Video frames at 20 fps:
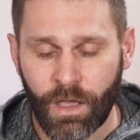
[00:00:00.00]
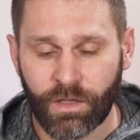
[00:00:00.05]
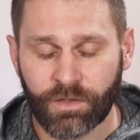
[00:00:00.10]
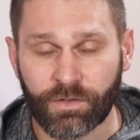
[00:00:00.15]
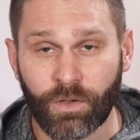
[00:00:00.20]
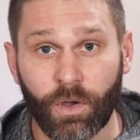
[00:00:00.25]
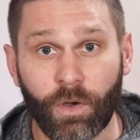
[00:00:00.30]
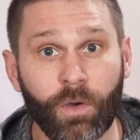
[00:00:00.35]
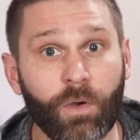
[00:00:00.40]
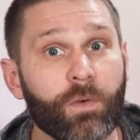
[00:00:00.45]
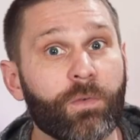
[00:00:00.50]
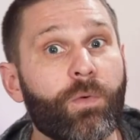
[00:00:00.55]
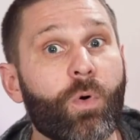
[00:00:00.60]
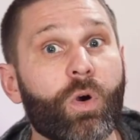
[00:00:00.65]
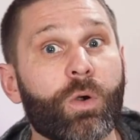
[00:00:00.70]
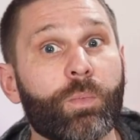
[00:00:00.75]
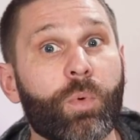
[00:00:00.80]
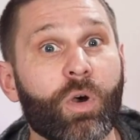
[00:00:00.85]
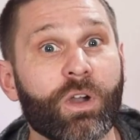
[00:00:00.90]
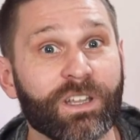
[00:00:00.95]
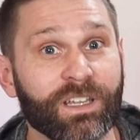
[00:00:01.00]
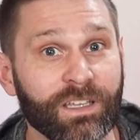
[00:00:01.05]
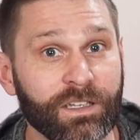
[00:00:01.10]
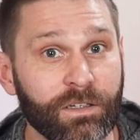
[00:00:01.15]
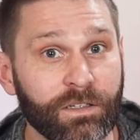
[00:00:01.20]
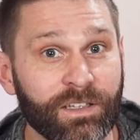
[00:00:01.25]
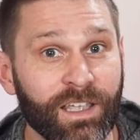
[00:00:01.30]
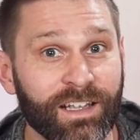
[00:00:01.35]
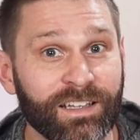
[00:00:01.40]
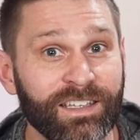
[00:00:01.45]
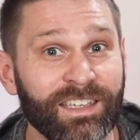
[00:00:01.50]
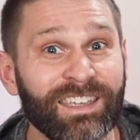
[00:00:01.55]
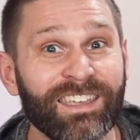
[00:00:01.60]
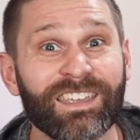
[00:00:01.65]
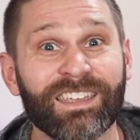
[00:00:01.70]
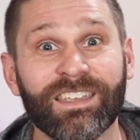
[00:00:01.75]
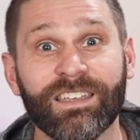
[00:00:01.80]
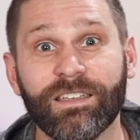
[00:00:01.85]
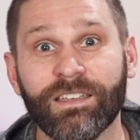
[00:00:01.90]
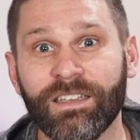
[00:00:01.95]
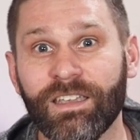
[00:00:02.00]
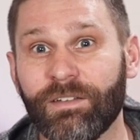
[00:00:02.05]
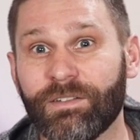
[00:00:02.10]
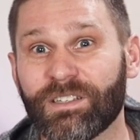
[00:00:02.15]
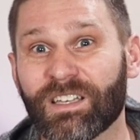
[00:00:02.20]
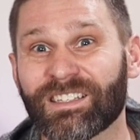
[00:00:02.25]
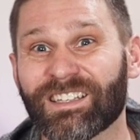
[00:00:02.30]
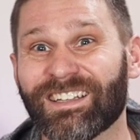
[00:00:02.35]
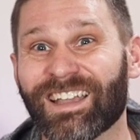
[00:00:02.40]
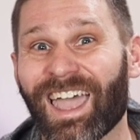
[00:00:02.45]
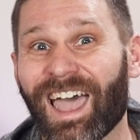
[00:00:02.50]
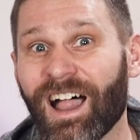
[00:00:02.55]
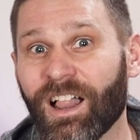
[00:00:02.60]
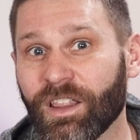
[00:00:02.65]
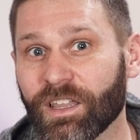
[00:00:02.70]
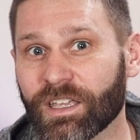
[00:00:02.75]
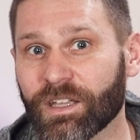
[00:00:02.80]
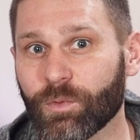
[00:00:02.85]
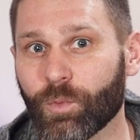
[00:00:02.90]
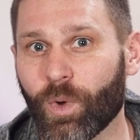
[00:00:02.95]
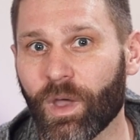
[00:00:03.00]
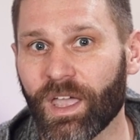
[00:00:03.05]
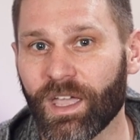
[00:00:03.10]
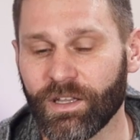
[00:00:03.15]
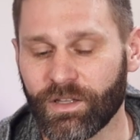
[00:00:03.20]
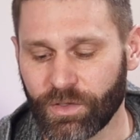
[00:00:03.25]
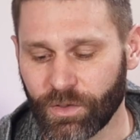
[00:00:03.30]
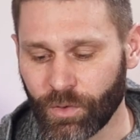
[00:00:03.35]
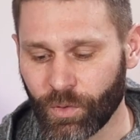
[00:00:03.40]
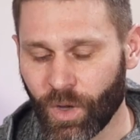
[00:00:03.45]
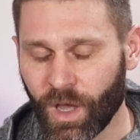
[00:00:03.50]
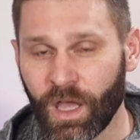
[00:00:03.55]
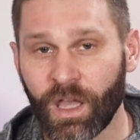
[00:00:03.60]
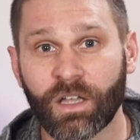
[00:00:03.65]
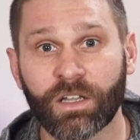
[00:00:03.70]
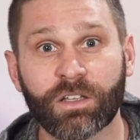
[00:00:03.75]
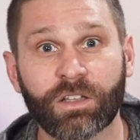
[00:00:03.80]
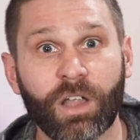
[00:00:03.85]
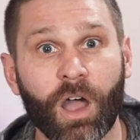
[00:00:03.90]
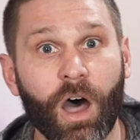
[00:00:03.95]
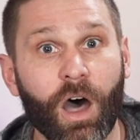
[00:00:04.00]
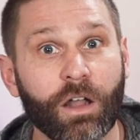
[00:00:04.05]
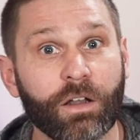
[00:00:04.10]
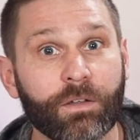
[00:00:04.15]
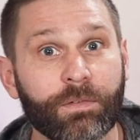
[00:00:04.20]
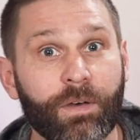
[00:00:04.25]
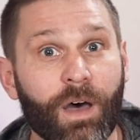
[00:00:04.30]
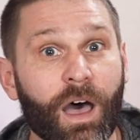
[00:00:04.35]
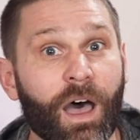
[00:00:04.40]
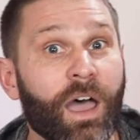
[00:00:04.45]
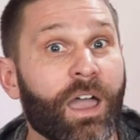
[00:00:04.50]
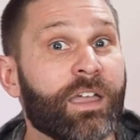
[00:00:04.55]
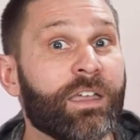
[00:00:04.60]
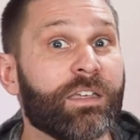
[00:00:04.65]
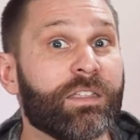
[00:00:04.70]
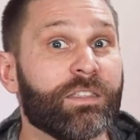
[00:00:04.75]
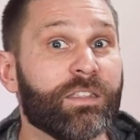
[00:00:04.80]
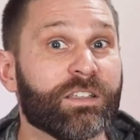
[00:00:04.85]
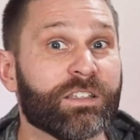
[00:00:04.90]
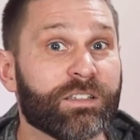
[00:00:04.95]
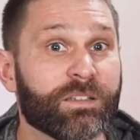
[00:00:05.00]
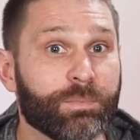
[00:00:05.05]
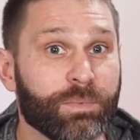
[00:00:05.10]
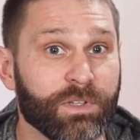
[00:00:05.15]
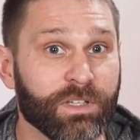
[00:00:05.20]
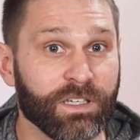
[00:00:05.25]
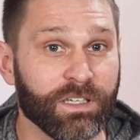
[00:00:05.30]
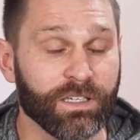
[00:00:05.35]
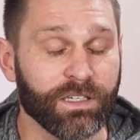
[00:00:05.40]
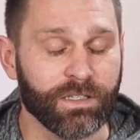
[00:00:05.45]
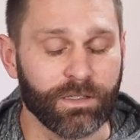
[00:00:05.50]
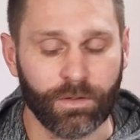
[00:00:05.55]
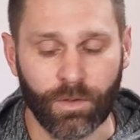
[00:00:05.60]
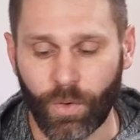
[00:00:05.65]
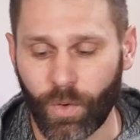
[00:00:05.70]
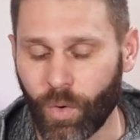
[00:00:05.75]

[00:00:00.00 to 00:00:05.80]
So four-point needle technique gives us an elegant way to tonify the spleen,